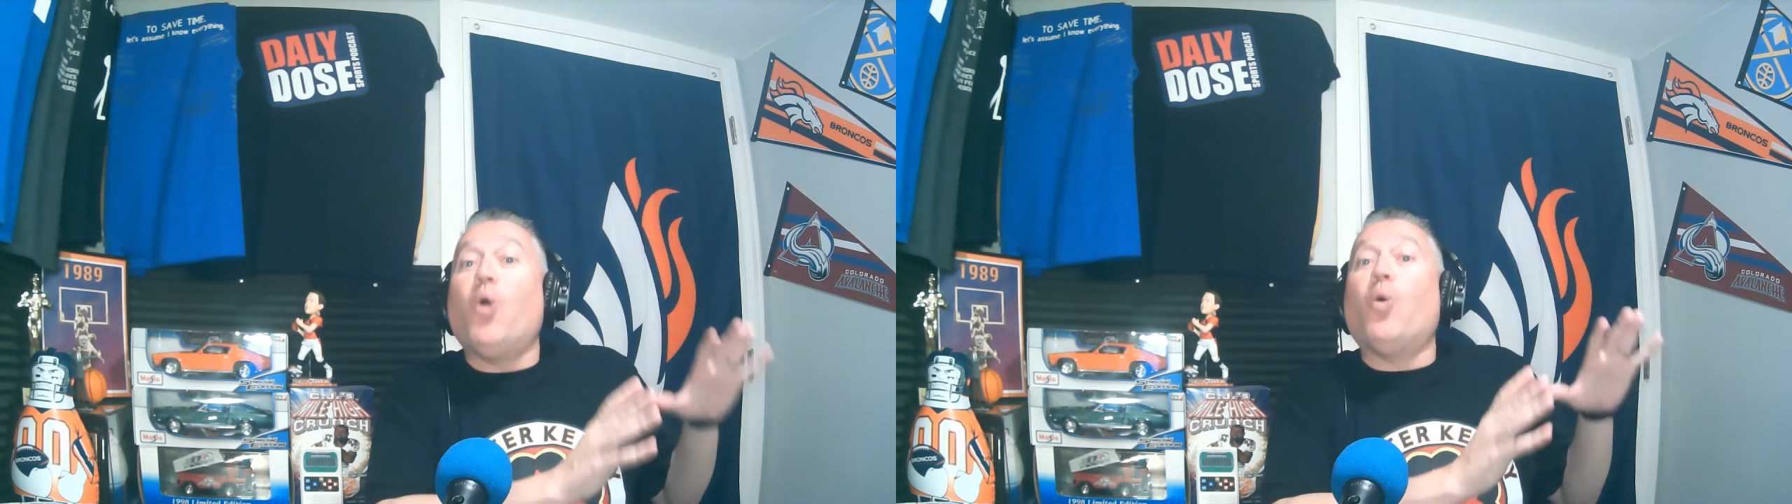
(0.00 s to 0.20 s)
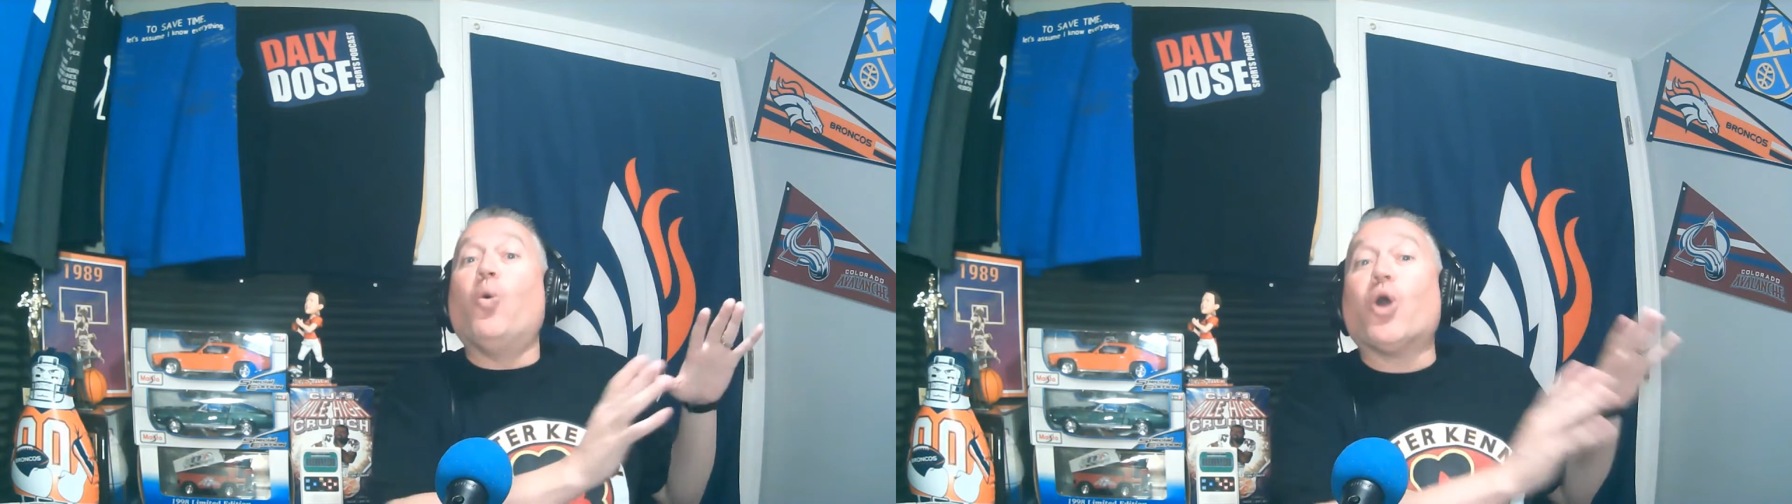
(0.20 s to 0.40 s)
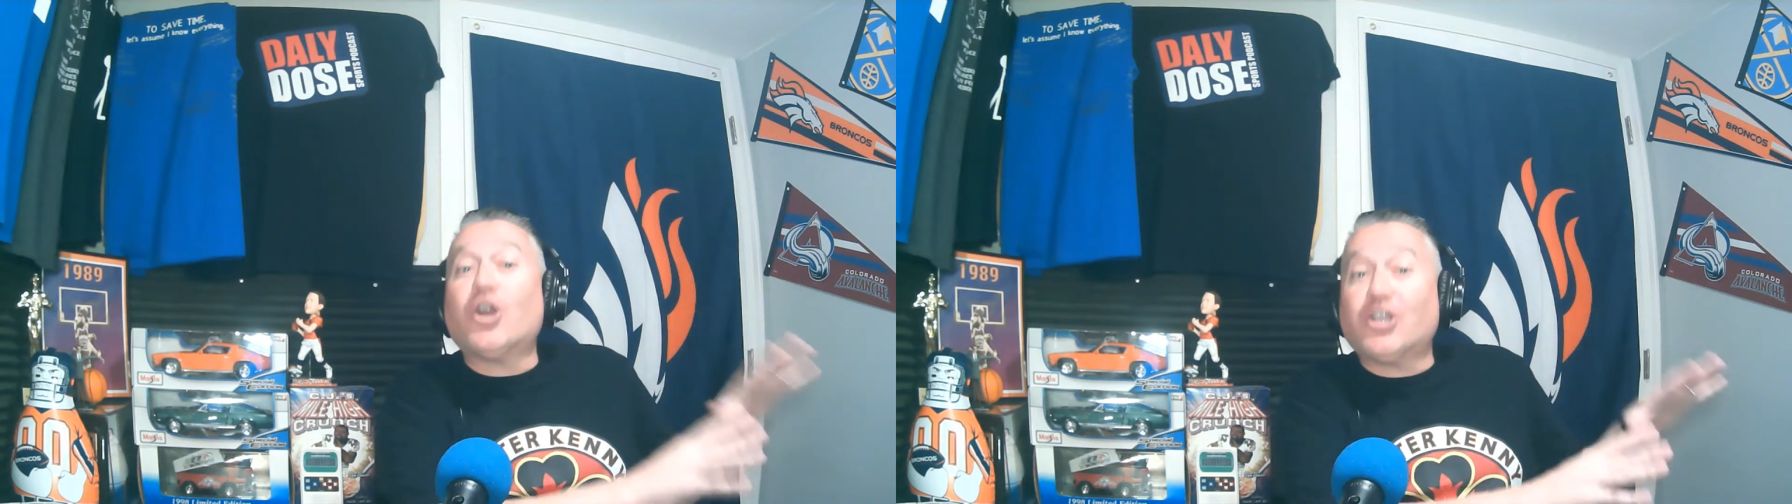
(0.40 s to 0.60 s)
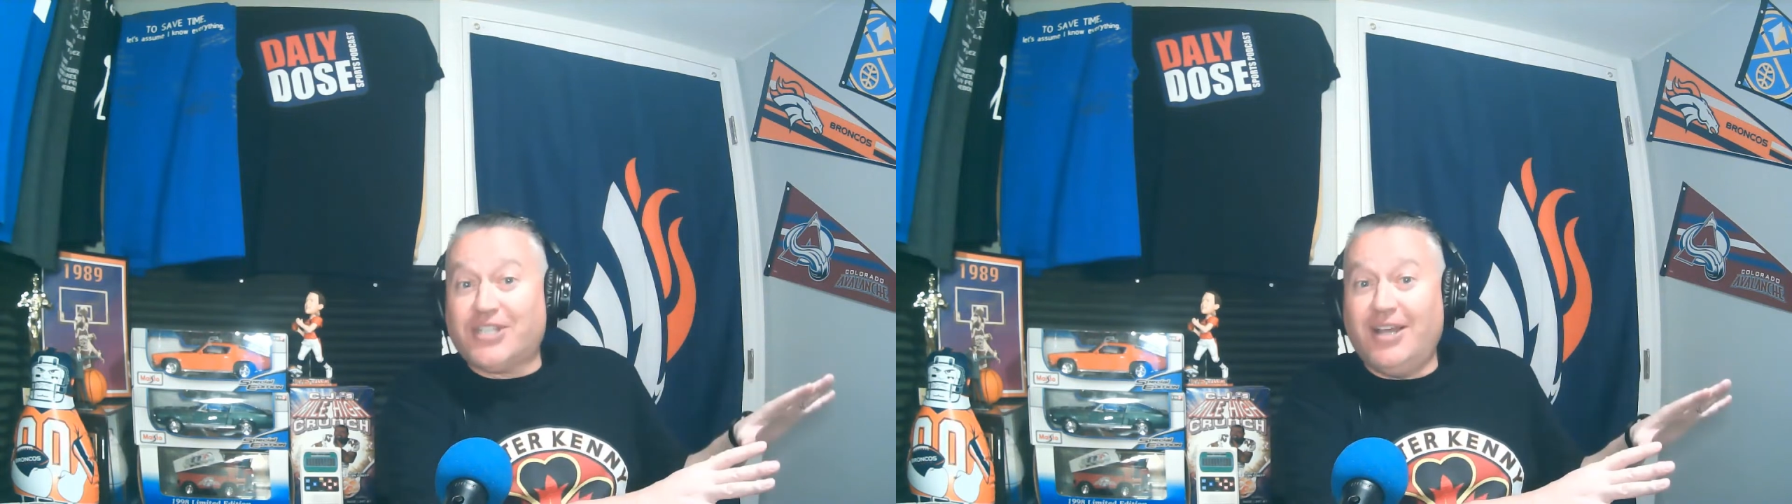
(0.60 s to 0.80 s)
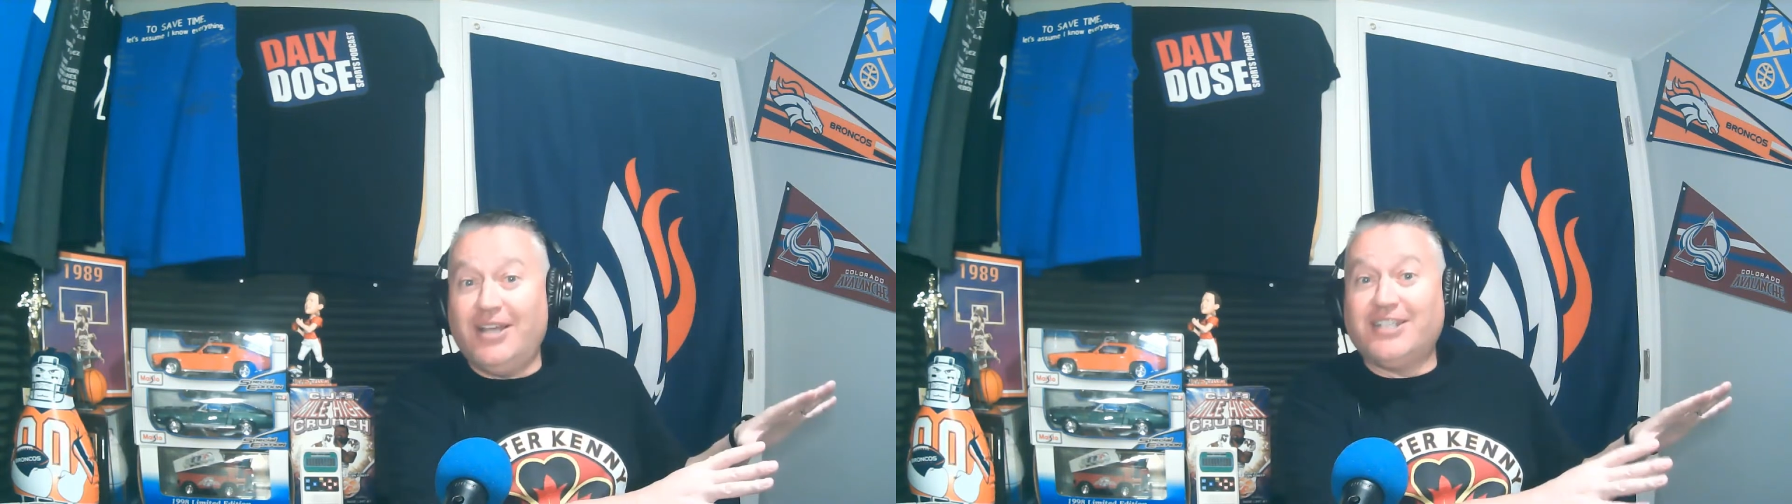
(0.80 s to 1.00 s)

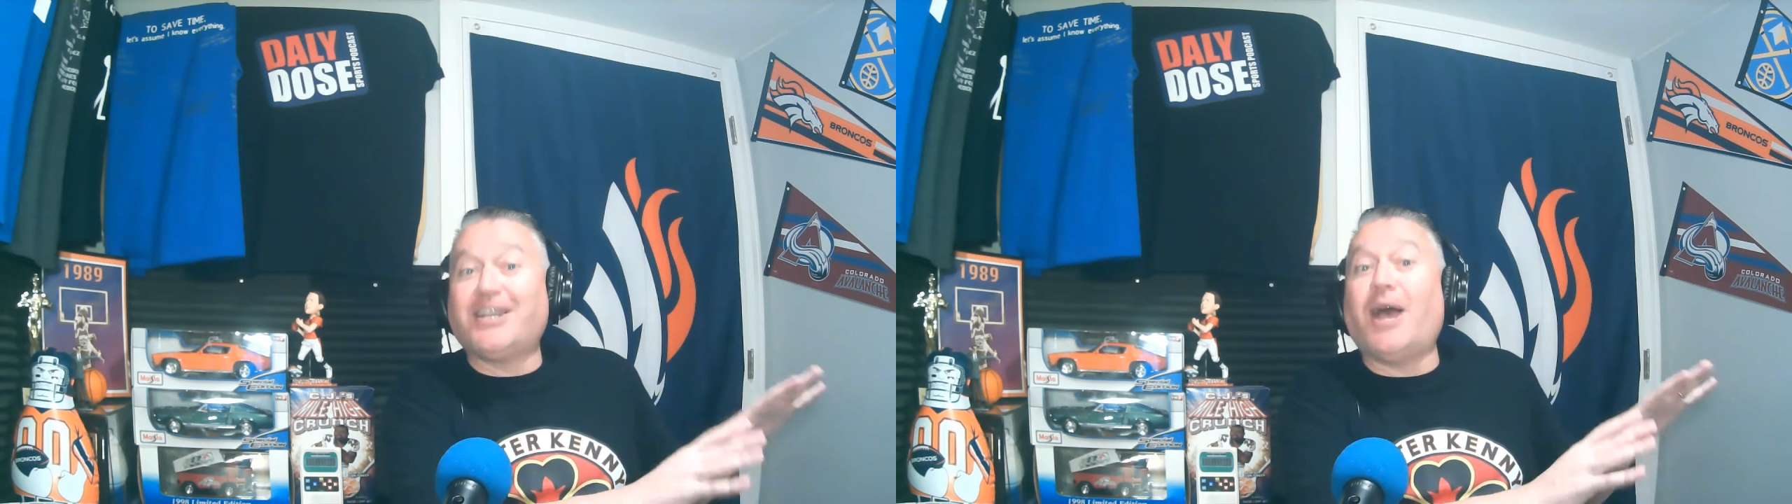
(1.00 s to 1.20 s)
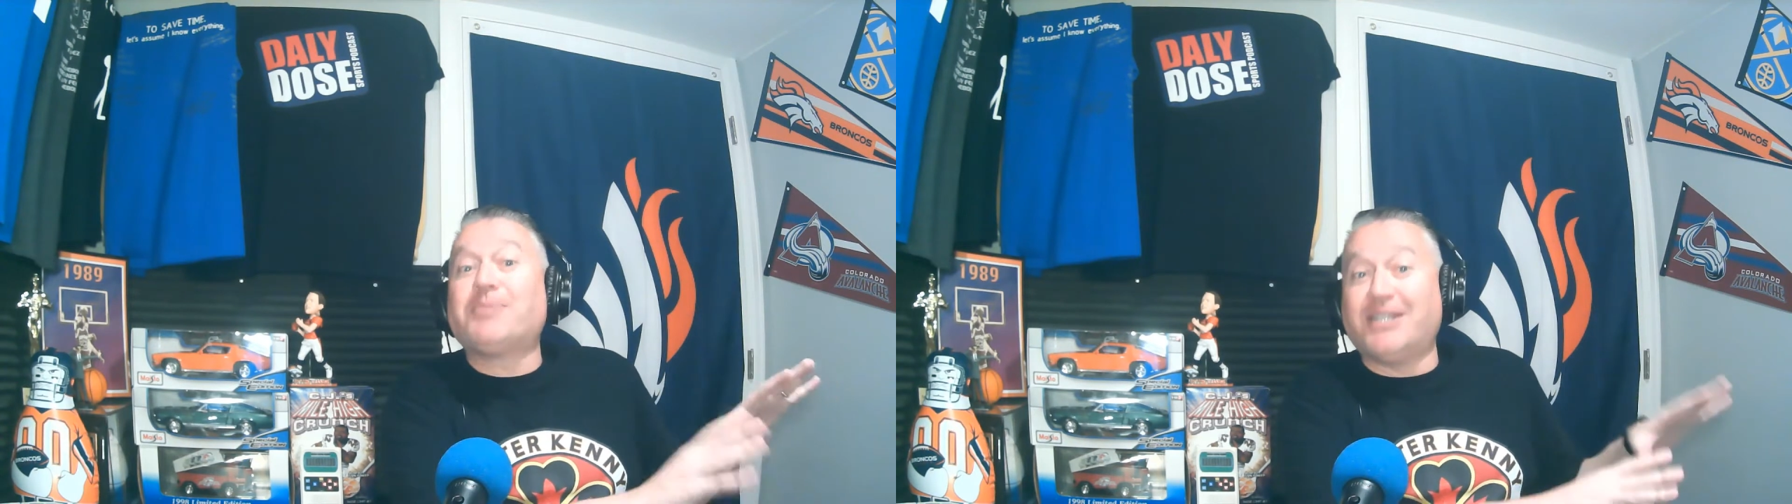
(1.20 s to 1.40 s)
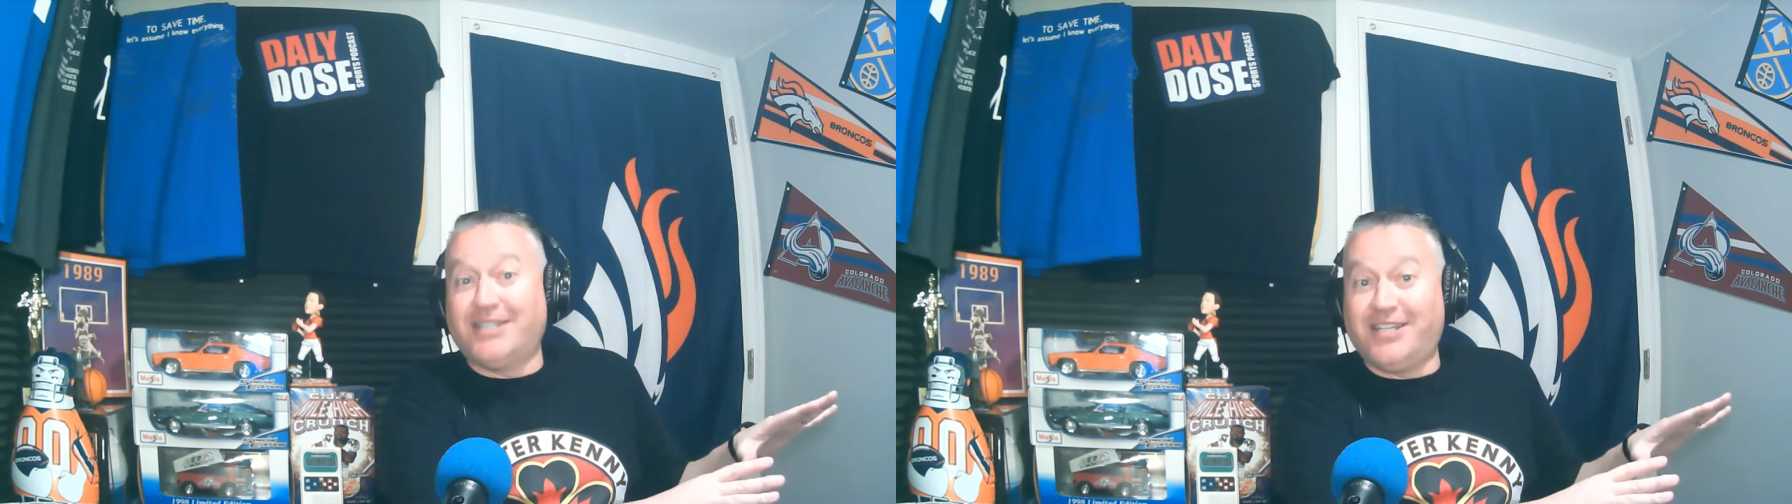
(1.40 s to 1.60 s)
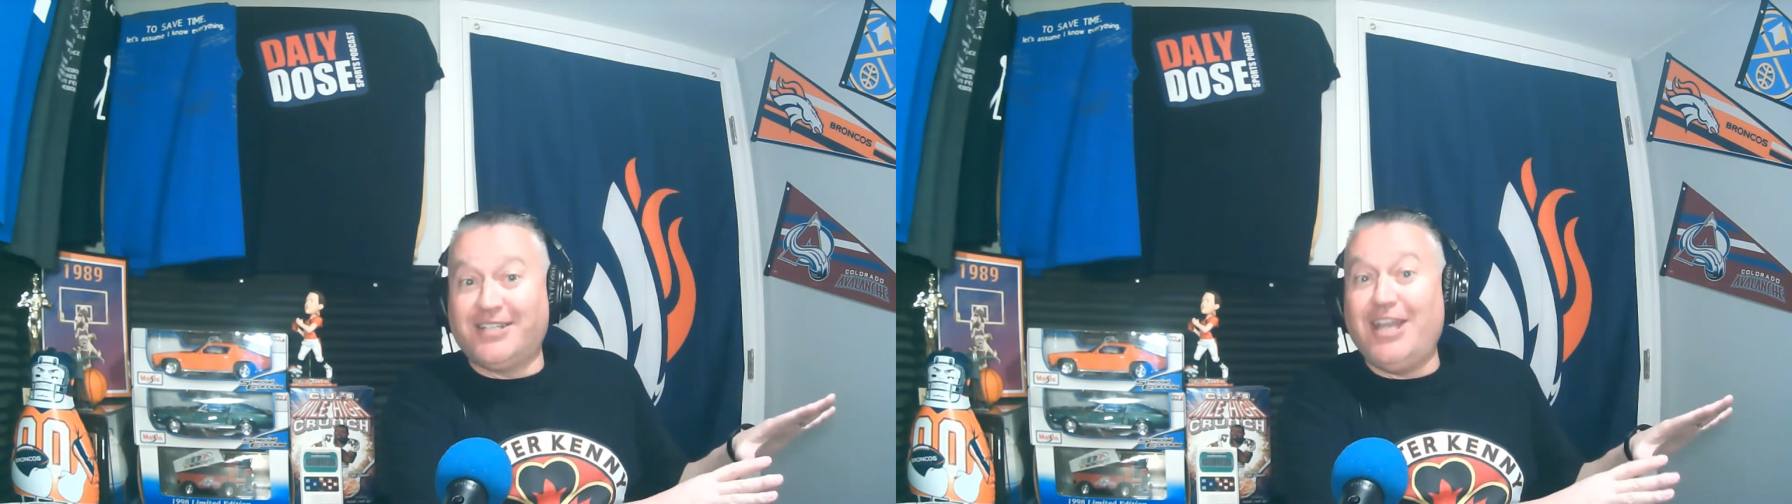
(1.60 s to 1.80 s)
worse substances